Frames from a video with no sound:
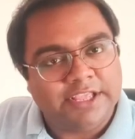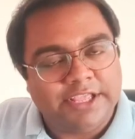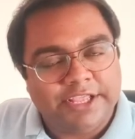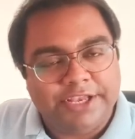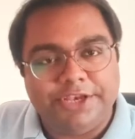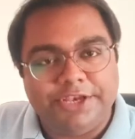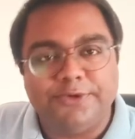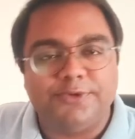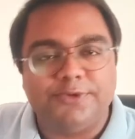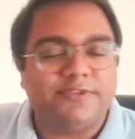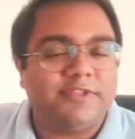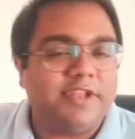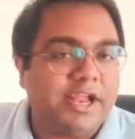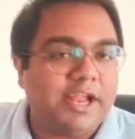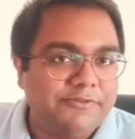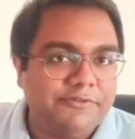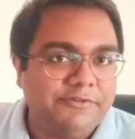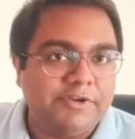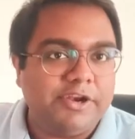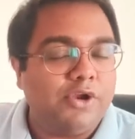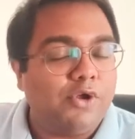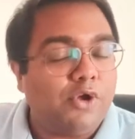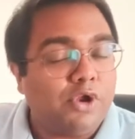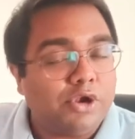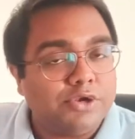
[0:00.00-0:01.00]
New Zealand,
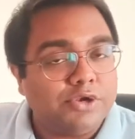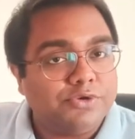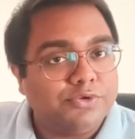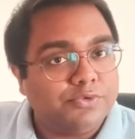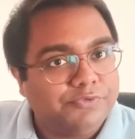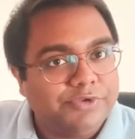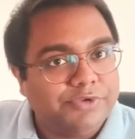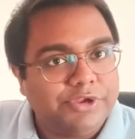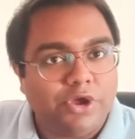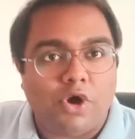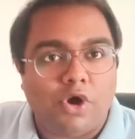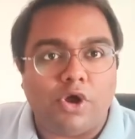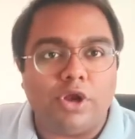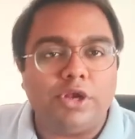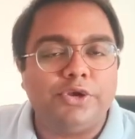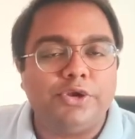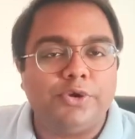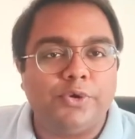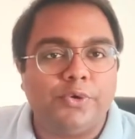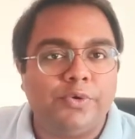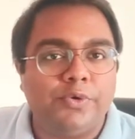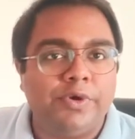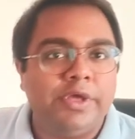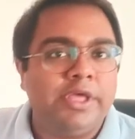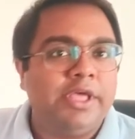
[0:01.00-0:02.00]
we all
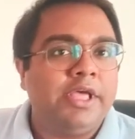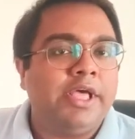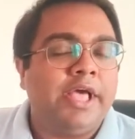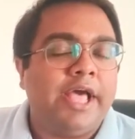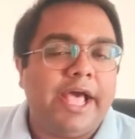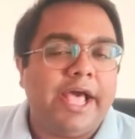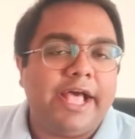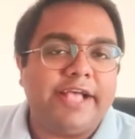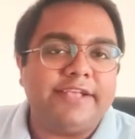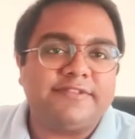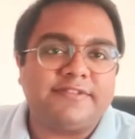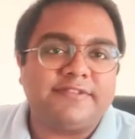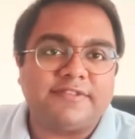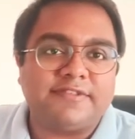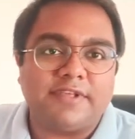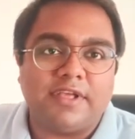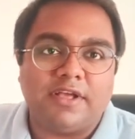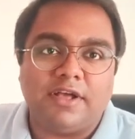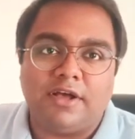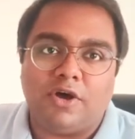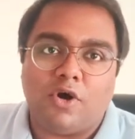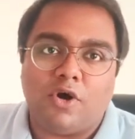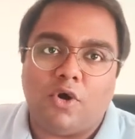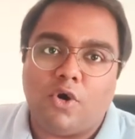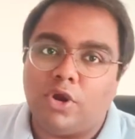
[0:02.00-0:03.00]
know, has
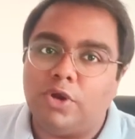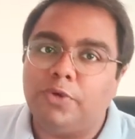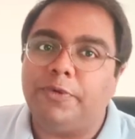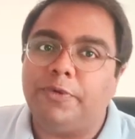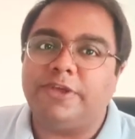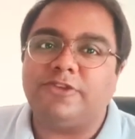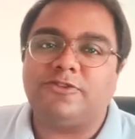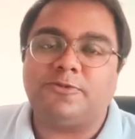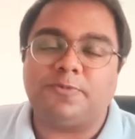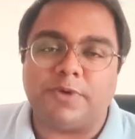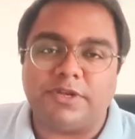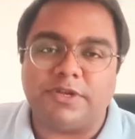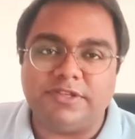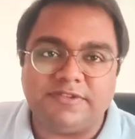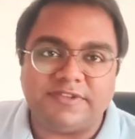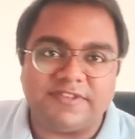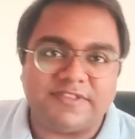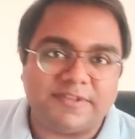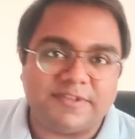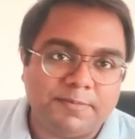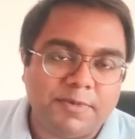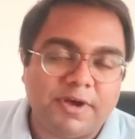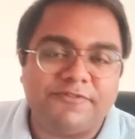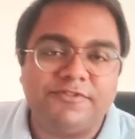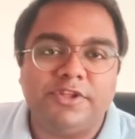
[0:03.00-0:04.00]
always punches
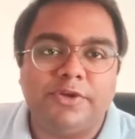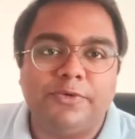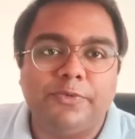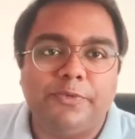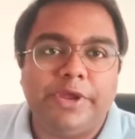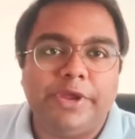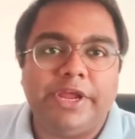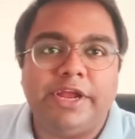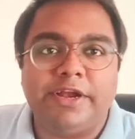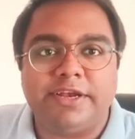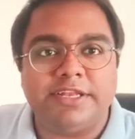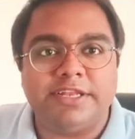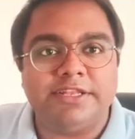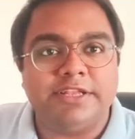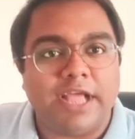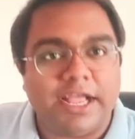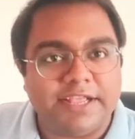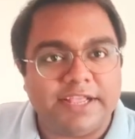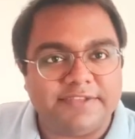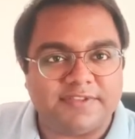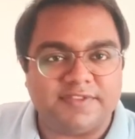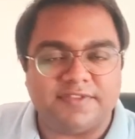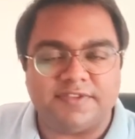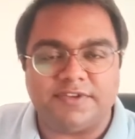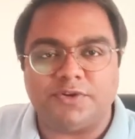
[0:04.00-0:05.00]
above their weight in
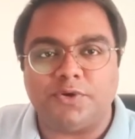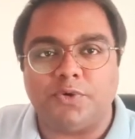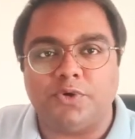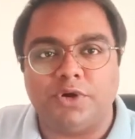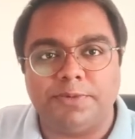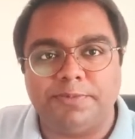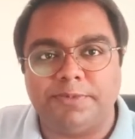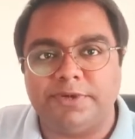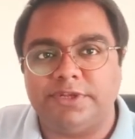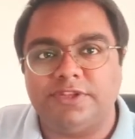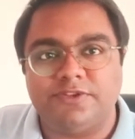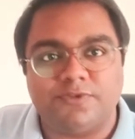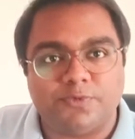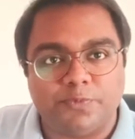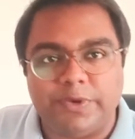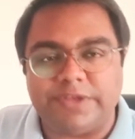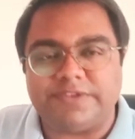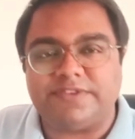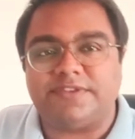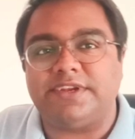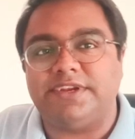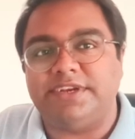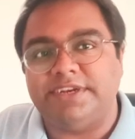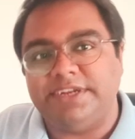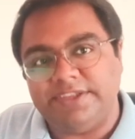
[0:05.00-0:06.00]
ICC tournaments.
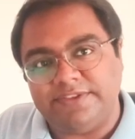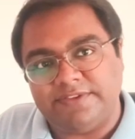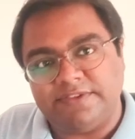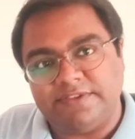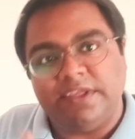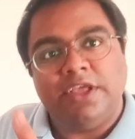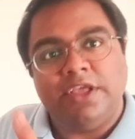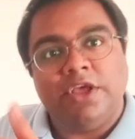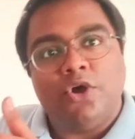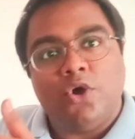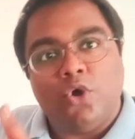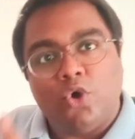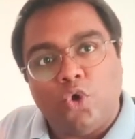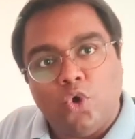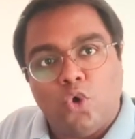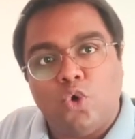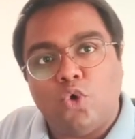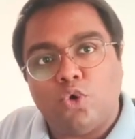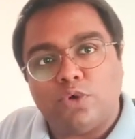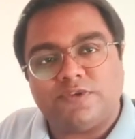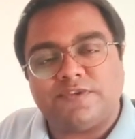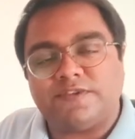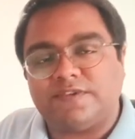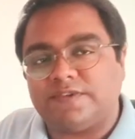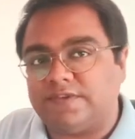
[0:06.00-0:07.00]
West Indies
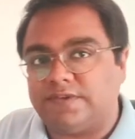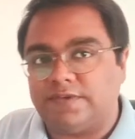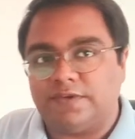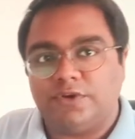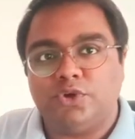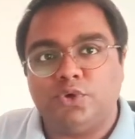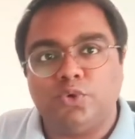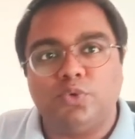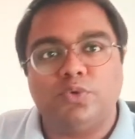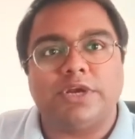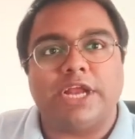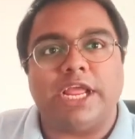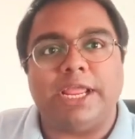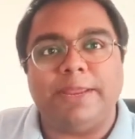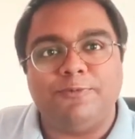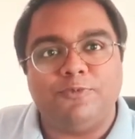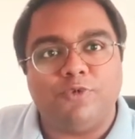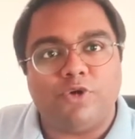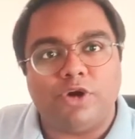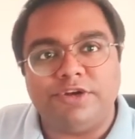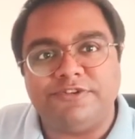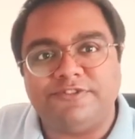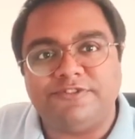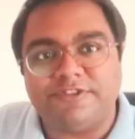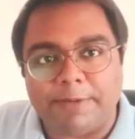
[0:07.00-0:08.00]
hosts two-time
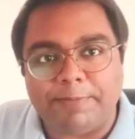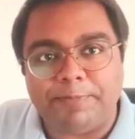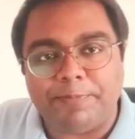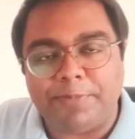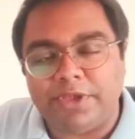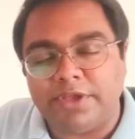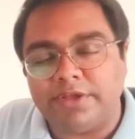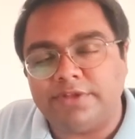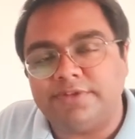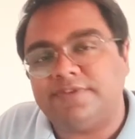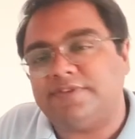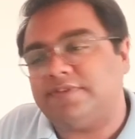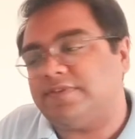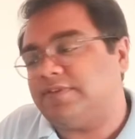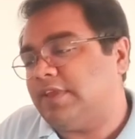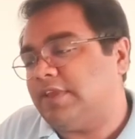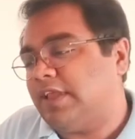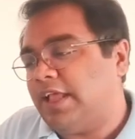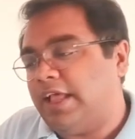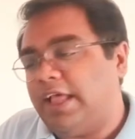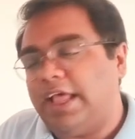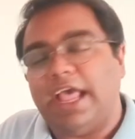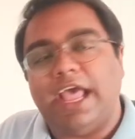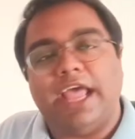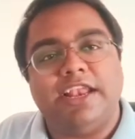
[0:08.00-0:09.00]
world champions,
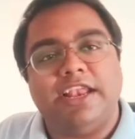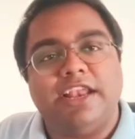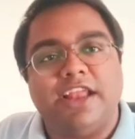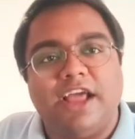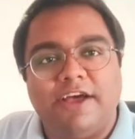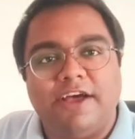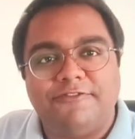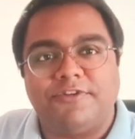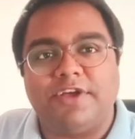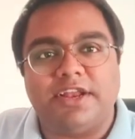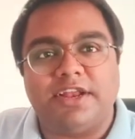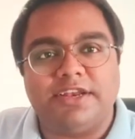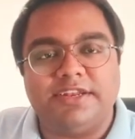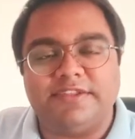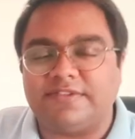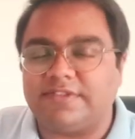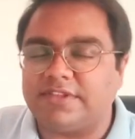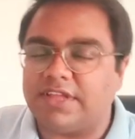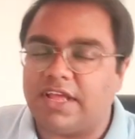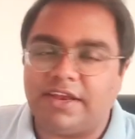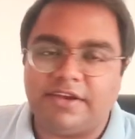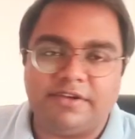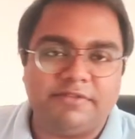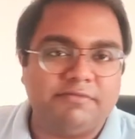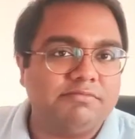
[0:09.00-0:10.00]
and
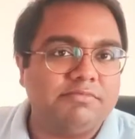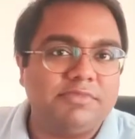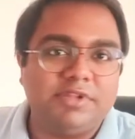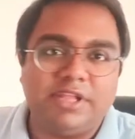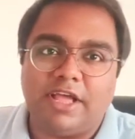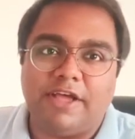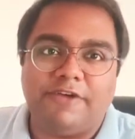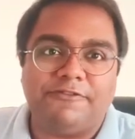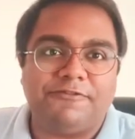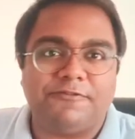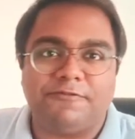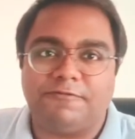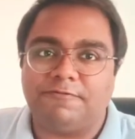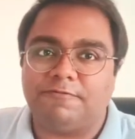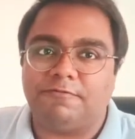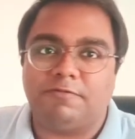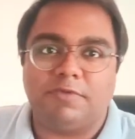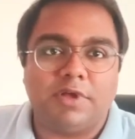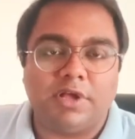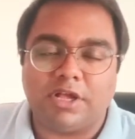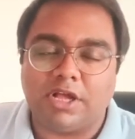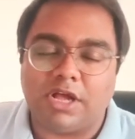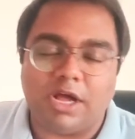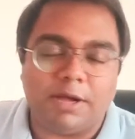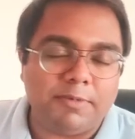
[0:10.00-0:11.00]
Afghanistan, they have
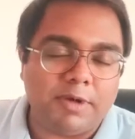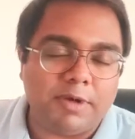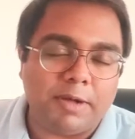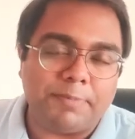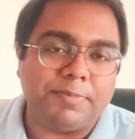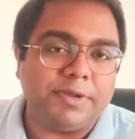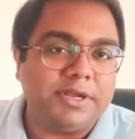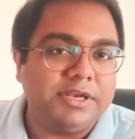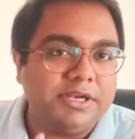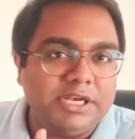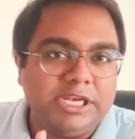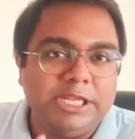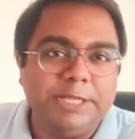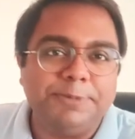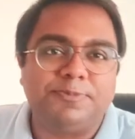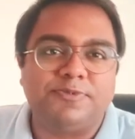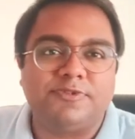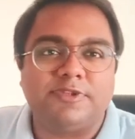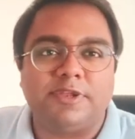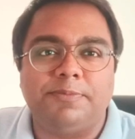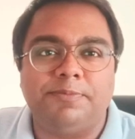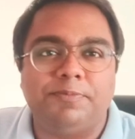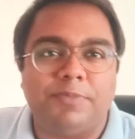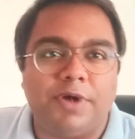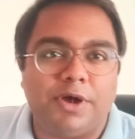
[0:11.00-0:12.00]
come up in leaps
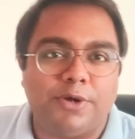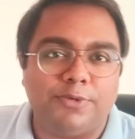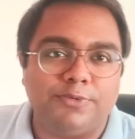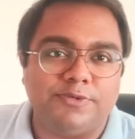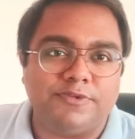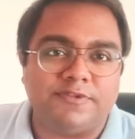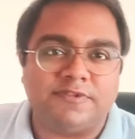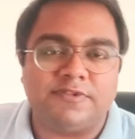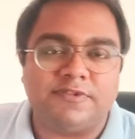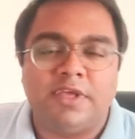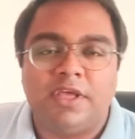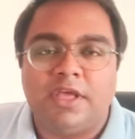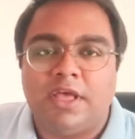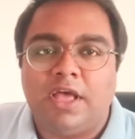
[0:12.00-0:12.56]
and bounds.